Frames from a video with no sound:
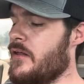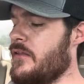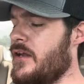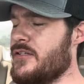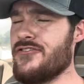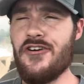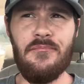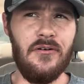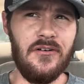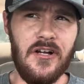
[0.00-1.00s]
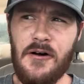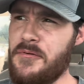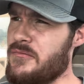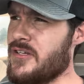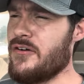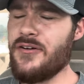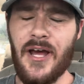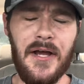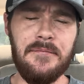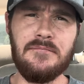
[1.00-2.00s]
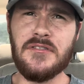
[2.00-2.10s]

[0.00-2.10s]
Then it started building up. I was like, okay,